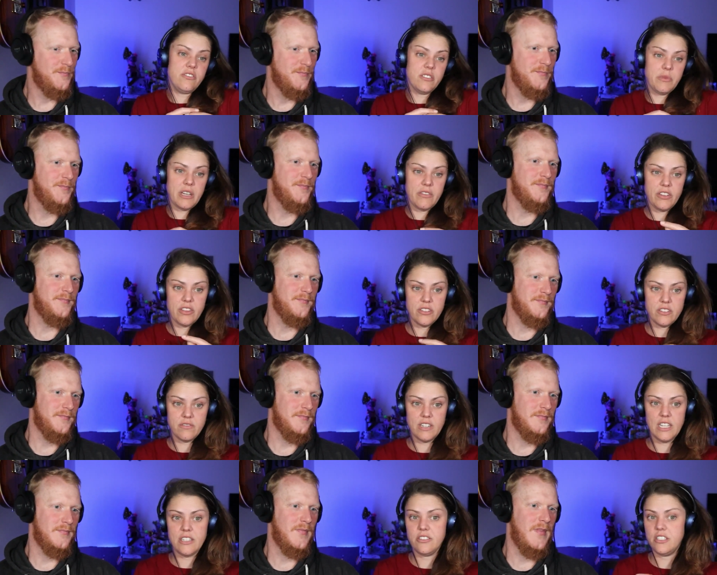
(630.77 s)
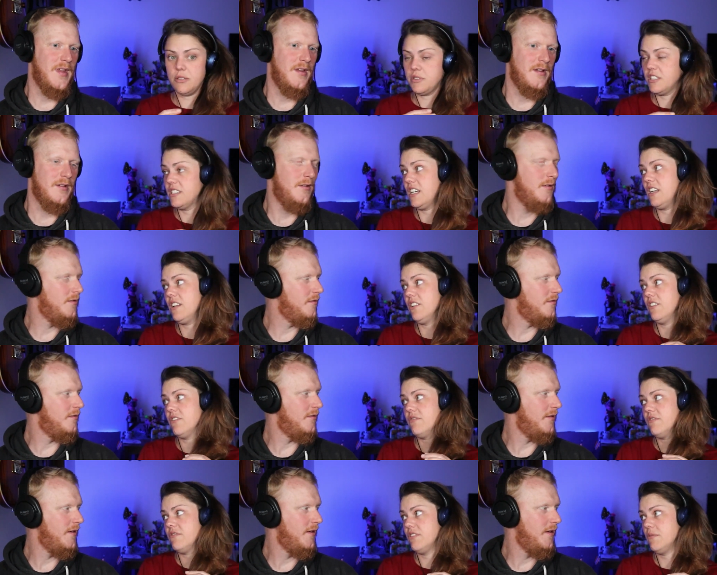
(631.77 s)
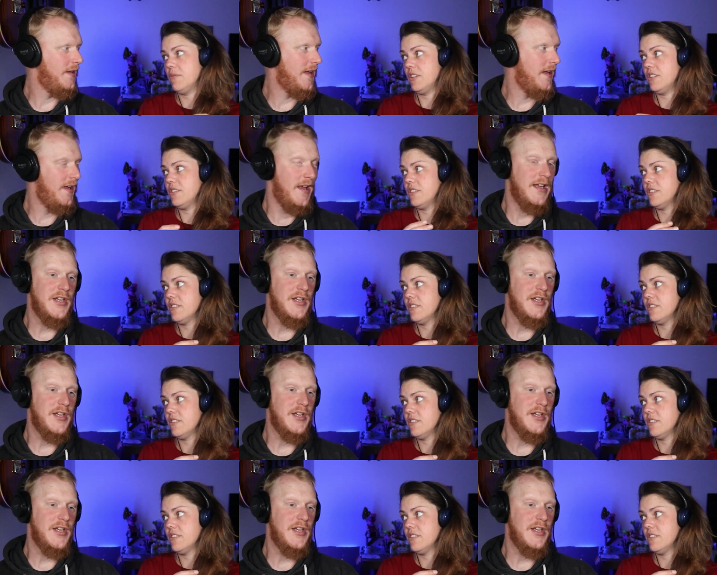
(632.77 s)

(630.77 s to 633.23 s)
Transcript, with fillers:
Speaker 1: from having those relationships because I learned from those.